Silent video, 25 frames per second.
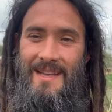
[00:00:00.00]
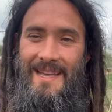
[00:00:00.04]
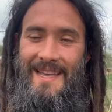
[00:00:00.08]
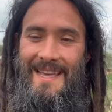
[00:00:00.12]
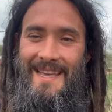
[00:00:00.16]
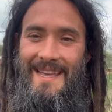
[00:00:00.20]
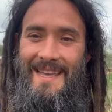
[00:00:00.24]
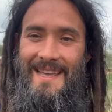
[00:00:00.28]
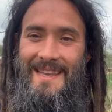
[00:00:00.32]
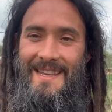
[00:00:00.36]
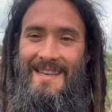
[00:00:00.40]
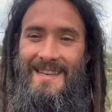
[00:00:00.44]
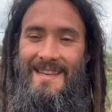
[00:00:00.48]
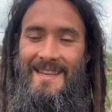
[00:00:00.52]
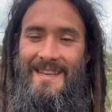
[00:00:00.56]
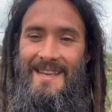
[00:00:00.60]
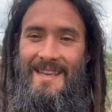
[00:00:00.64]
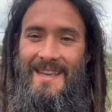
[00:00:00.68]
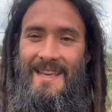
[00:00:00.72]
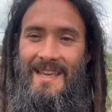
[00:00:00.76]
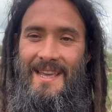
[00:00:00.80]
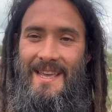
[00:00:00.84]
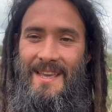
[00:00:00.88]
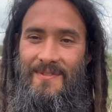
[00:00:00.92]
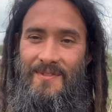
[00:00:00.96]
And
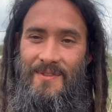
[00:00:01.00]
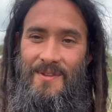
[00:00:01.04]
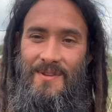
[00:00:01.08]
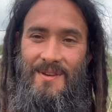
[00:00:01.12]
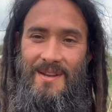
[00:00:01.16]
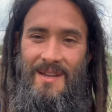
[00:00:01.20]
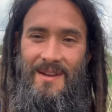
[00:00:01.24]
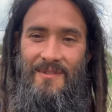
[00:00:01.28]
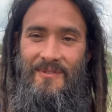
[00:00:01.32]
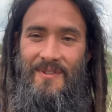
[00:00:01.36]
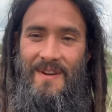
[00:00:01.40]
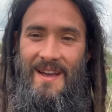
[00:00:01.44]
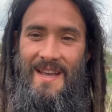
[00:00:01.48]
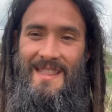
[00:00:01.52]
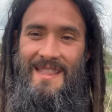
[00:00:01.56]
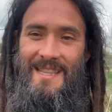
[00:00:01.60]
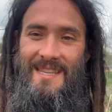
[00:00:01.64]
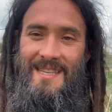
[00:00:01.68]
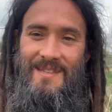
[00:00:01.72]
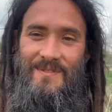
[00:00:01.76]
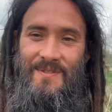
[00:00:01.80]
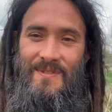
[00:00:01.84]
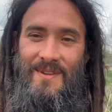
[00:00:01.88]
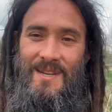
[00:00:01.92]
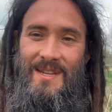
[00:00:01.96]
if you did find
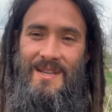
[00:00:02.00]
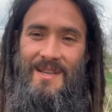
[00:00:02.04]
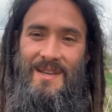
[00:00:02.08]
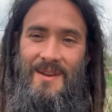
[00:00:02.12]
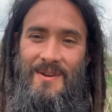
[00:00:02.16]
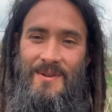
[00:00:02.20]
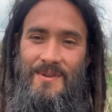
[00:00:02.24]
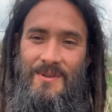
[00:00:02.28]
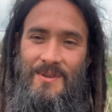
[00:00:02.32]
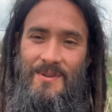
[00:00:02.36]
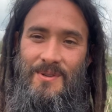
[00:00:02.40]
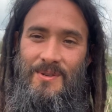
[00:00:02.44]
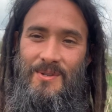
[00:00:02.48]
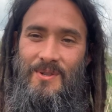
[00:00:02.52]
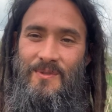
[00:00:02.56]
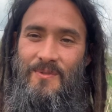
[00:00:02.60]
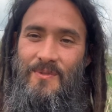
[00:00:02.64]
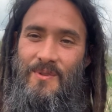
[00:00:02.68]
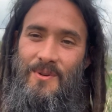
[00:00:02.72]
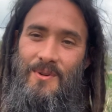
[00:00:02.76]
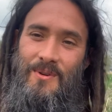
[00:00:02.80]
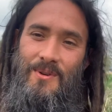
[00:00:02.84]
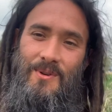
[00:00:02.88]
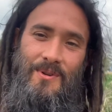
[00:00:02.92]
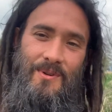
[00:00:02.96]
this video
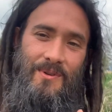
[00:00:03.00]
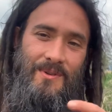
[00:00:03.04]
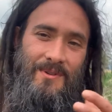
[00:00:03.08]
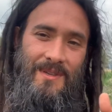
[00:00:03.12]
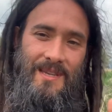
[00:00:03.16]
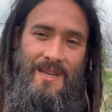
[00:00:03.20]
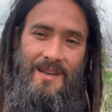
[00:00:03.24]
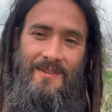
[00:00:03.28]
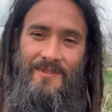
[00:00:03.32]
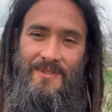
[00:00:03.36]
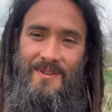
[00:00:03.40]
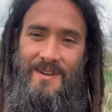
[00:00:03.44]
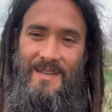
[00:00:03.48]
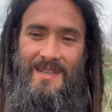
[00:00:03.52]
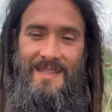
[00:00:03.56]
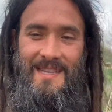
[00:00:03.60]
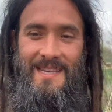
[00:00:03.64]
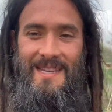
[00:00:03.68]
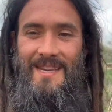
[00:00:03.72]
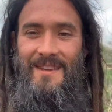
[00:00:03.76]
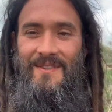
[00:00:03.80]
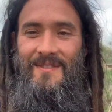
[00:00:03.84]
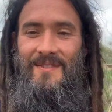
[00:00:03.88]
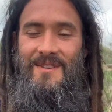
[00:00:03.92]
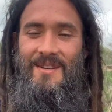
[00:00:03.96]
useful, definitely
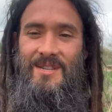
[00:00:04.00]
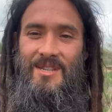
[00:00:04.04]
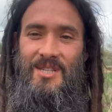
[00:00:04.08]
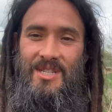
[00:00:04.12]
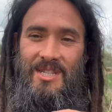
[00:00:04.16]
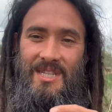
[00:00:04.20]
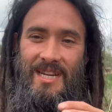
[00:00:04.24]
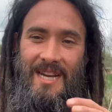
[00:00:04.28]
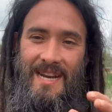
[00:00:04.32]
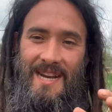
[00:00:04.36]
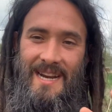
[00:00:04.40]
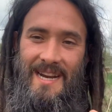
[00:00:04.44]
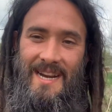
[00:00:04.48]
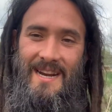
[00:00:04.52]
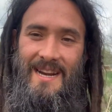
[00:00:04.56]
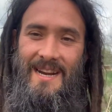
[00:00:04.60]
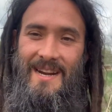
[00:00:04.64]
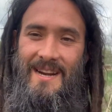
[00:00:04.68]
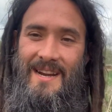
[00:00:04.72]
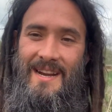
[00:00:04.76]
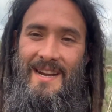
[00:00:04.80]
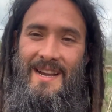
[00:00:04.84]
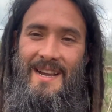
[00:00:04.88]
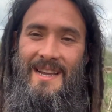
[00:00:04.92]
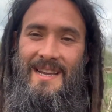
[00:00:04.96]
give it a
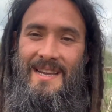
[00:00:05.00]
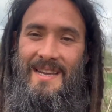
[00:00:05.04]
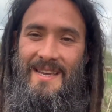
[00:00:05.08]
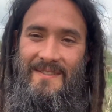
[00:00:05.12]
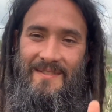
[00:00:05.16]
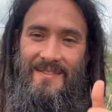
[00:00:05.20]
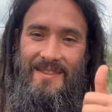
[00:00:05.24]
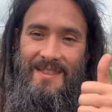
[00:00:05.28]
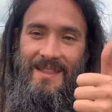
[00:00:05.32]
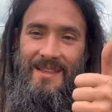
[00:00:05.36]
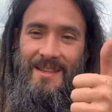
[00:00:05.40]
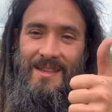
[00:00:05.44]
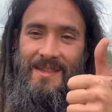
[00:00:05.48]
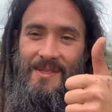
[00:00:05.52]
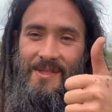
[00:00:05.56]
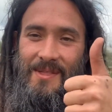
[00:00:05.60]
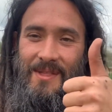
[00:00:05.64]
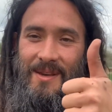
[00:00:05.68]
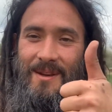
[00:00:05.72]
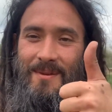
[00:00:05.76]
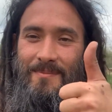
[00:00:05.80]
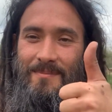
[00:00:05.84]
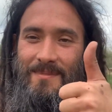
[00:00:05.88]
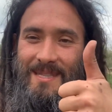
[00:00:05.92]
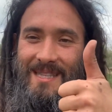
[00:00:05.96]
share, give it the
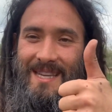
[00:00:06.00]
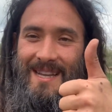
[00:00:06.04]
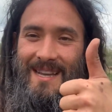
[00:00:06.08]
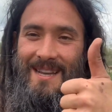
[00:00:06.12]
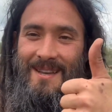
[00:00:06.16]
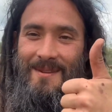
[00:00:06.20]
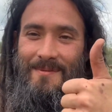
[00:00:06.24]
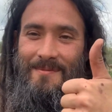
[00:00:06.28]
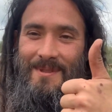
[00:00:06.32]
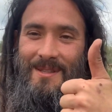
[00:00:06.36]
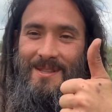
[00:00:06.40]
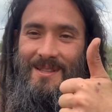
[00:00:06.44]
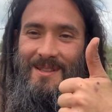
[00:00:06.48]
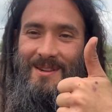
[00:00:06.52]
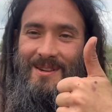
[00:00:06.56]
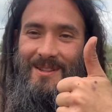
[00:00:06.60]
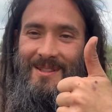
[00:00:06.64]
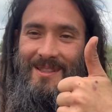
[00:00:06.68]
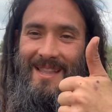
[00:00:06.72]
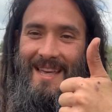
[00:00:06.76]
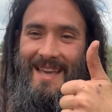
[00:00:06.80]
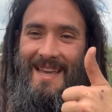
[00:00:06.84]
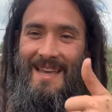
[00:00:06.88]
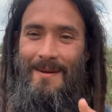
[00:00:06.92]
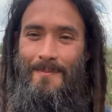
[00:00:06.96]
thumbs up, the little
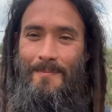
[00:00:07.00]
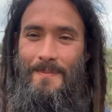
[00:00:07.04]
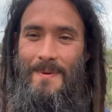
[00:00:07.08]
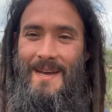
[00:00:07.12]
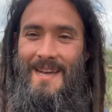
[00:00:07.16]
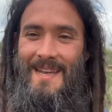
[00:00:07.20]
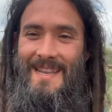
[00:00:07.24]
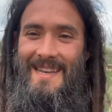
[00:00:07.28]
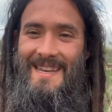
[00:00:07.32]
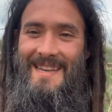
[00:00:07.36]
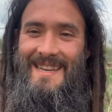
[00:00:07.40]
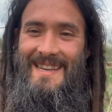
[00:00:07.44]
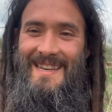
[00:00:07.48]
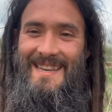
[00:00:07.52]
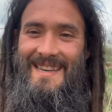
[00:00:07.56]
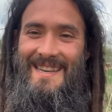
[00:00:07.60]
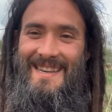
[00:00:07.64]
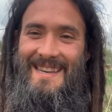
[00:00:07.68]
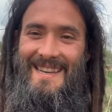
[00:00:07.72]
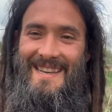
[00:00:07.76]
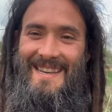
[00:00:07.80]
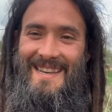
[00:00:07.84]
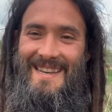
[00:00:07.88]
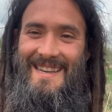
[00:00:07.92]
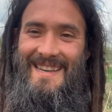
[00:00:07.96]
like
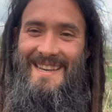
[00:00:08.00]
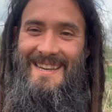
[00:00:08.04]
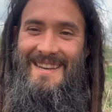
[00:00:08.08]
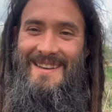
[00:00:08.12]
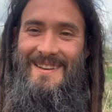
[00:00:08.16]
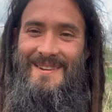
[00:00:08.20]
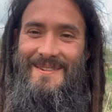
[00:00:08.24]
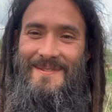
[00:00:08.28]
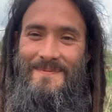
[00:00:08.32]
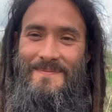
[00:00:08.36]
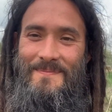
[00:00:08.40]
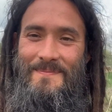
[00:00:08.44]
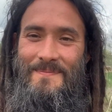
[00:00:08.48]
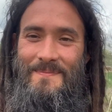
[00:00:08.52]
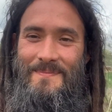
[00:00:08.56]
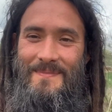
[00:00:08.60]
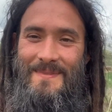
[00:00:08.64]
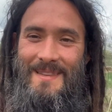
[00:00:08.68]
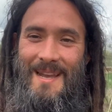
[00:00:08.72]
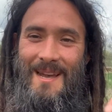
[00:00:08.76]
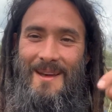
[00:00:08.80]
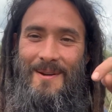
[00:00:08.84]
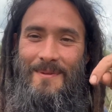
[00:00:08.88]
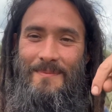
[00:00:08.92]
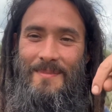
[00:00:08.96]
button um,
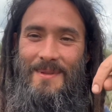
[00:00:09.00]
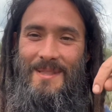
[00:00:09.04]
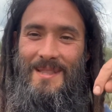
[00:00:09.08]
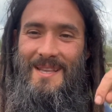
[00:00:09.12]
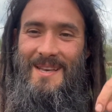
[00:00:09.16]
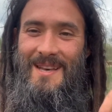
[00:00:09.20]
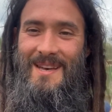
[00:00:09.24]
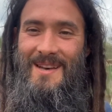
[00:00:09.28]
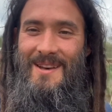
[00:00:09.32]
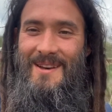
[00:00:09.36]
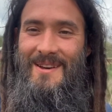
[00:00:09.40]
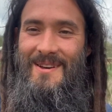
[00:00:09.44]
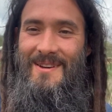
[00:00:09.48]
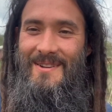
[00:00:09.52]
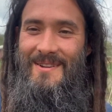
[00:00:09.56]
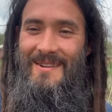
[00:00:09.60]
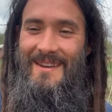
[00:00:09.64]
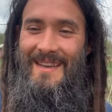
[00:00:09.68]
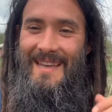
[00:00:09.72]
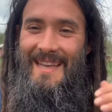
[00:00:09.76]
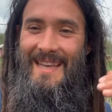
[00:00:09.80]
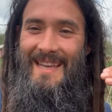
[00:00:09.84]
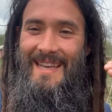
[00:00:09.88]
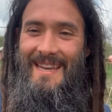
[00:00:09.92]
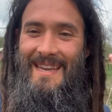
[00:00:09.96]
down below,
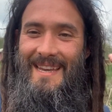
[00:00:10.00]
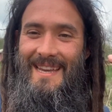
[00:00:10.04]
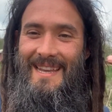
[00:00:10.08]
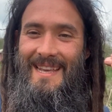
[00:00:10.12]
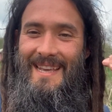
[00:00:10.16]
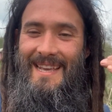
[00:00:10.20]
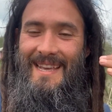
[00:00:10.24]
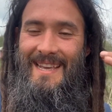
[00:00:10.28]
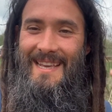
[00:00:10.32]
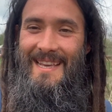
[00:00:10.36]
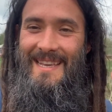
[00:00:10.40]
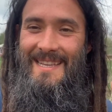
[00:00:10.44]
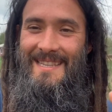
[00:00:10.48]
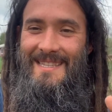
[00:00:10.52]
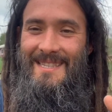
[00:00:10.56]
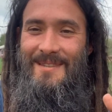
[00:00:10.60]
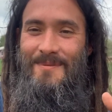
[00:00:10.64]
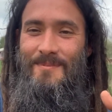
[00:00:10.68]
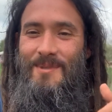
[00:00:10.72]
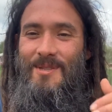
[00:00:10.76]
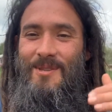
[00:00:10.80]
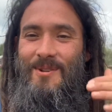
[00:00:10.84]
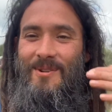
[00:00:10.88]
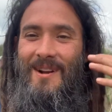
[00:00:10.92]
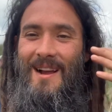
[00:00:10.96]
and hit
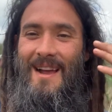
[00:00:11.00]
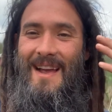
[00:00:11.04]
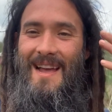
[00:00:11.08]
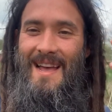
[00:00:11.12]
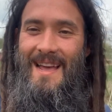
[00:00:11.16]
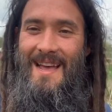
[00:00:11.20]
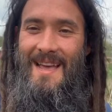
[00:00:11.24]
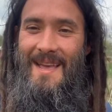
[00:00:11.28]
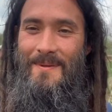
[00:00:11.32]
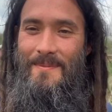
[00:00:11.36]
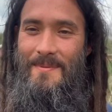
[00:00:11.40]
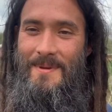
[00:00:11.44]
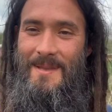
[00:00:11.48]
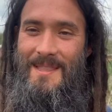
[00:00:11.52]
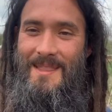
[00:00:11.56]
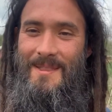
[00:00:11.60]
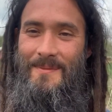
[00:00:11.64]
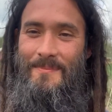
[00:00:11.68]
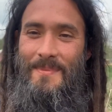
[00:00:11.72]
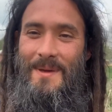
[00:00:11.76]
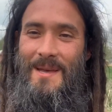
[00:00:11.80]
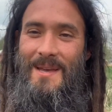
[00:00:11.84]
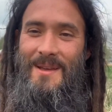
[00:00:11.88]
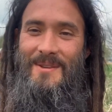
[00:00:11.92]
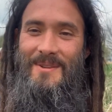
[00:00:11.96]
subscribe, hit the
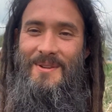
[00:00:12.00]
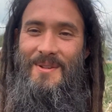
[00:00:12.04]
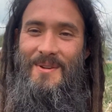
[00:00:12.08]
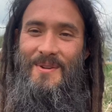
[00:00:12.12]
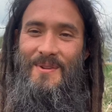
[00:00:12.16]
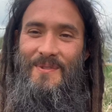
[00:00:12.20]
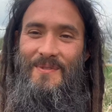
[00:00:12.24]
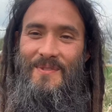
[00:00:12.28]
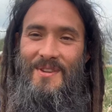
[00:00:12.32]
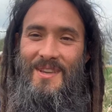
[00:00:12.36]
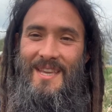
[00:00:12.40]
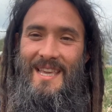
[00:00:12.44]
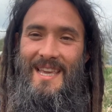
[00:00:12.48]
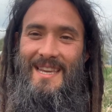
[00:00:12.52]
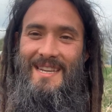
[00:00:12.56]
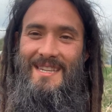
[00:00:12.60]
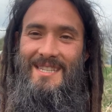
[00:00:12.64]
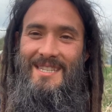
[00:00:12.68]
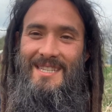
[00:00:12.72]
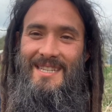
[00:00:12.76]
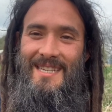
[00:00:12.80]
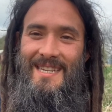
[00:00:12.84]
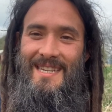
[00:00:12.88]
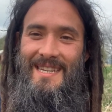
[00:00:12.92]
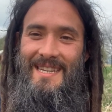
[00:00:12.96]
bell
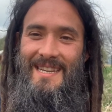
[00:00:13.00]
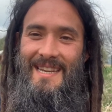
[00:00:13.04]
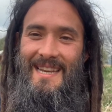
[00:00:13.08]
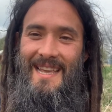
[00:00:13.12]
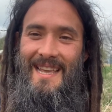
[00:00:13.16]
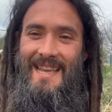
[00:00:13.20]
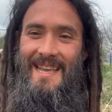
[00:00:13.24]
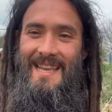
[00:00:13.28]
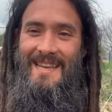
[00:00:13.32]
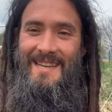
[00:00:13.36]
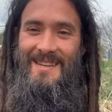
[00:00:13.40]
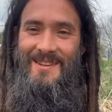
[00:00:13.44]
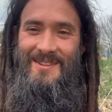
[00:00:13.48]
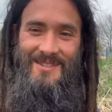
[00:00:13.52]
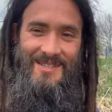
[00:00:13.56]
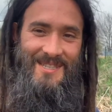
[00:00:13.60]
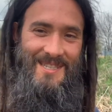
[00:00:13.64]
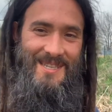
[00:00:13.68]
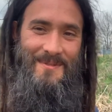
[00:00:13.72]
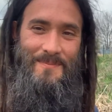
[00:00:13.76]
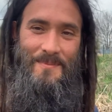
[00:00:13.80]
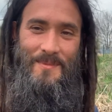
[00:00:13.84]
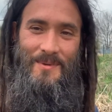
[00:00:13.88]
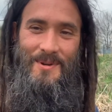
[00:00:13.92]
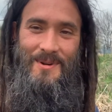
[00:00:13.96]
notification, and you'll
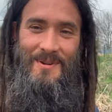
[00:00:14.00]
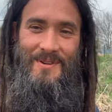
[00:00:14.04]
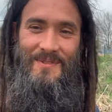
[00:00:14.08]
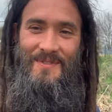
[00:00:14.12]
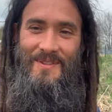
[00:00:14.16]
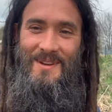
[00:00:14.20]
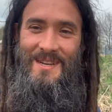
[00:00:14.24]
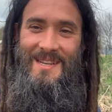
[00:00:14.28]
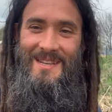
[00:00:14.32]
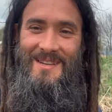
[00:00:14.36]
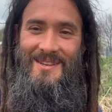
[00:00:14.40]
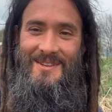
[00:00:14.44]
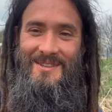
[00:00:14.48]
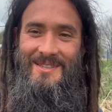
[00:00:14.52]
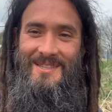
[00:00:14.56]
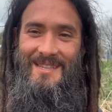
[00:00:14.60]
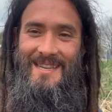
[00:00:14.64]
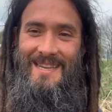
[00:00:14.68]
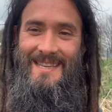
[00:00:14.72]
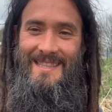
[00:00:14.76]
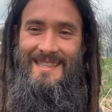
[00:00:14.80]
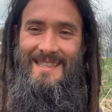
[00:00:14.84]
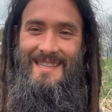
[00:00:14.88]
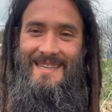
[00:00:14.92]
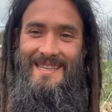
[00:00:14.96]
see more videos
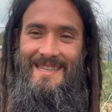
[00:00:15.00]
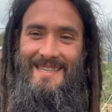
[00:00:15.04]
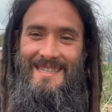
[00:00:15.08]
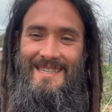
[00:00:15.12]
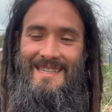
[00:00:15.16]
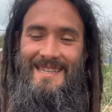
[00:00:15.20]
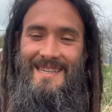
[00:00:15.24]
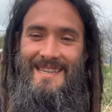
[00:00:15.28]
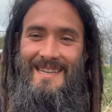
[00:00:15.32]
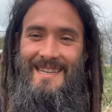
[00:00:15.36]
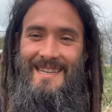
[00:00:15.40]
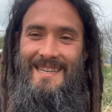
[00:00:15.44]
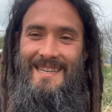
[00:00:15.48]
like this.